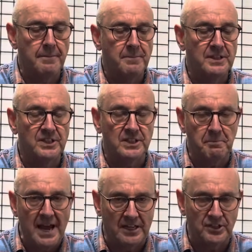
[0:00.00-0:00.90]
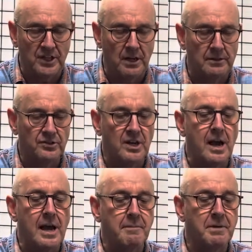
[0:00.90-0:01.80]
specs on
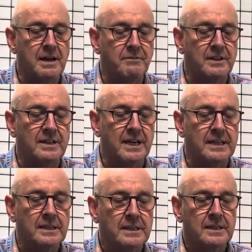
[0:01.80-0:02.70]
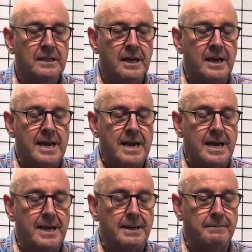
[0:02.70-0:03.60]
time and everything,
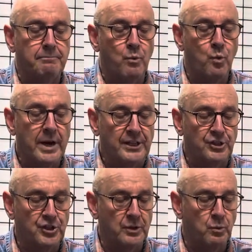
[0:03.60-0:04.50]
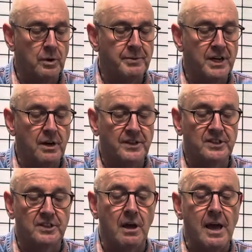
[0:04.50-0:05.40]
which will be on the
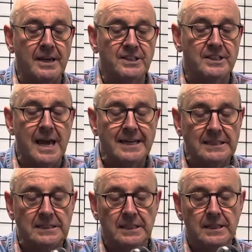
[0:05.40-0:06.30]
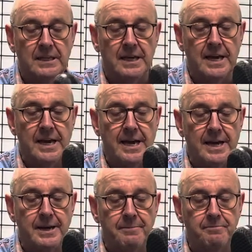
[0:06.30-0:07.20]
Scott site.
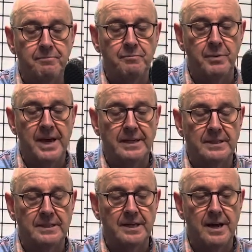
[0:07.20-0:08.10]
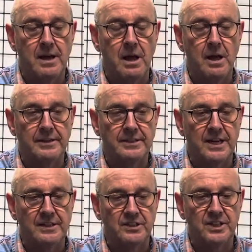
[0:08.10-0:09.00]
But all
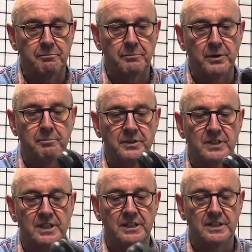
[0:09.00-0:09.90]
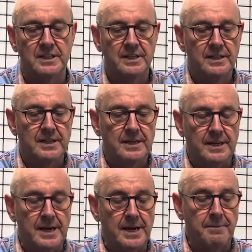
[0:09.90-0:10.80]
intents and purposes,
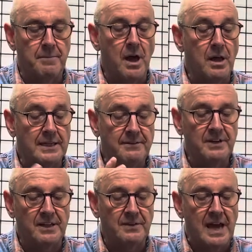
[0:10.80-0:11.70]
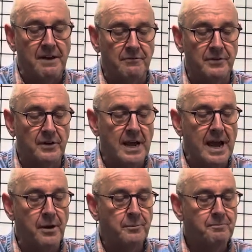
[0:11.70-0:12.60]
I'll leave it at that for now.